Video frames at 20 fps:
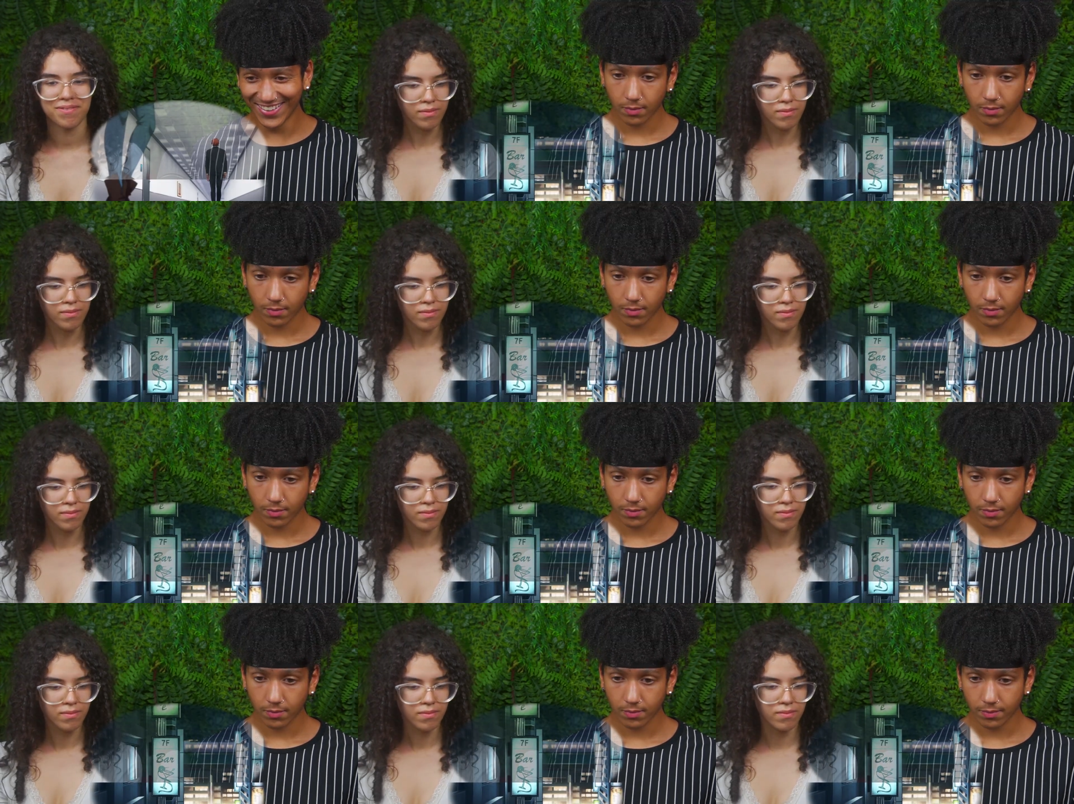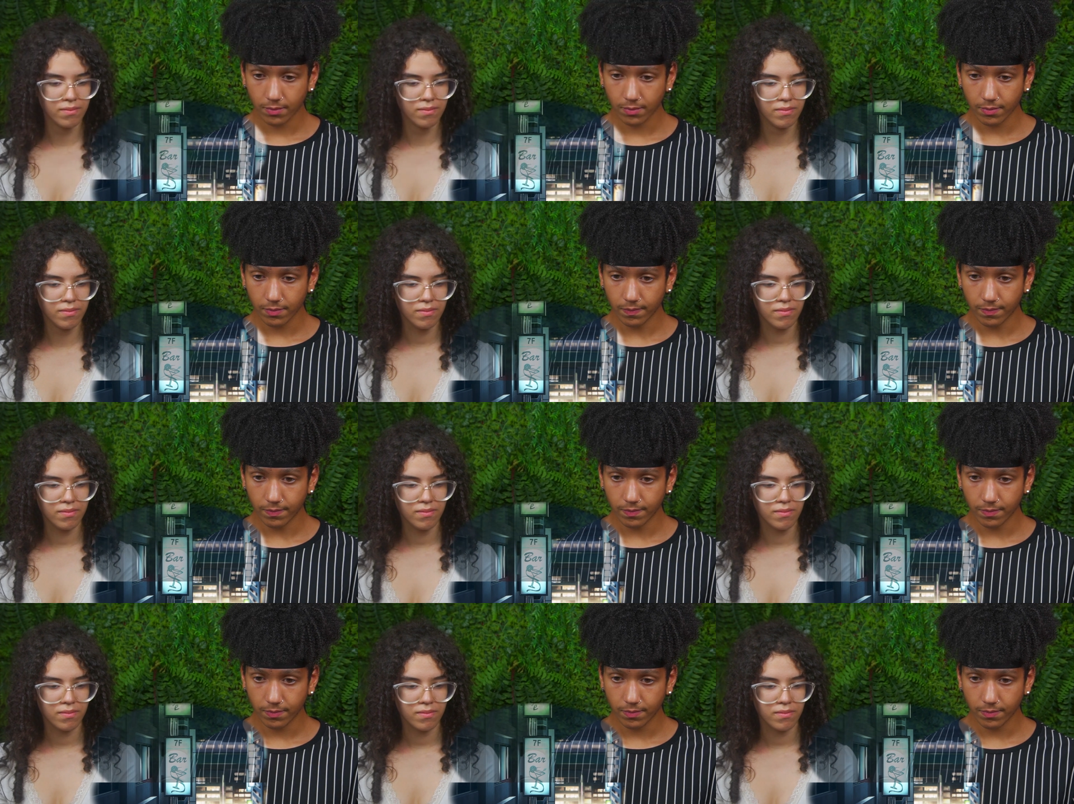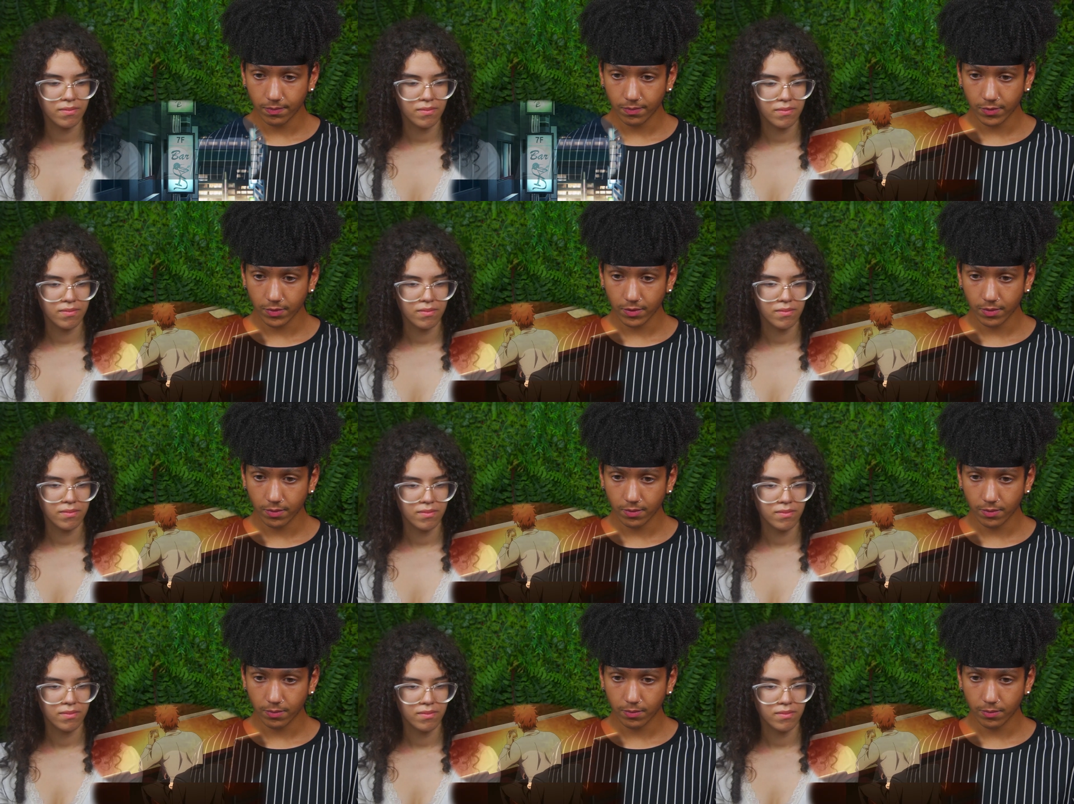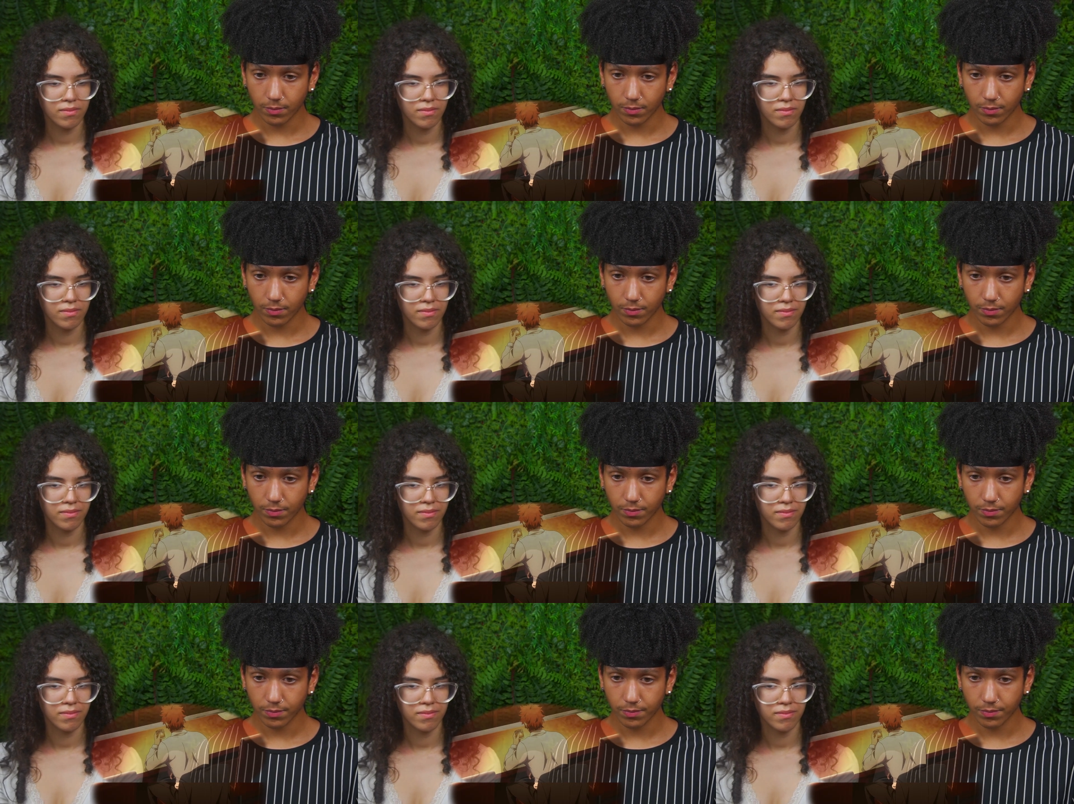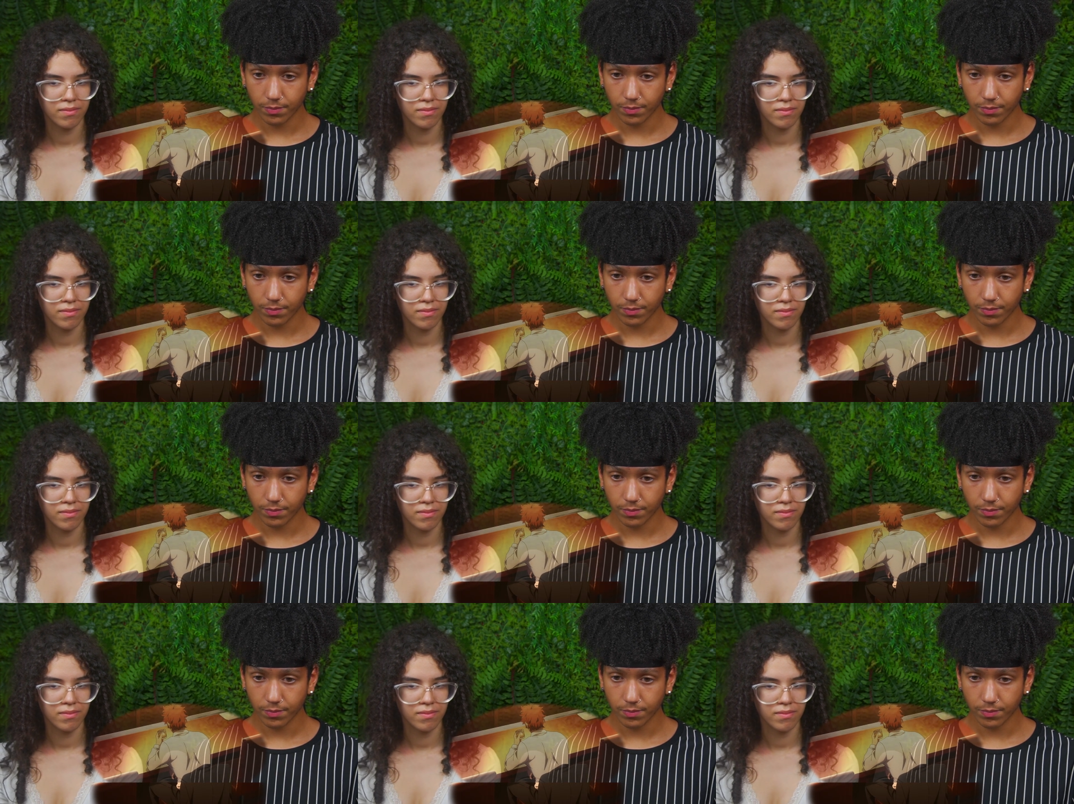[no speech]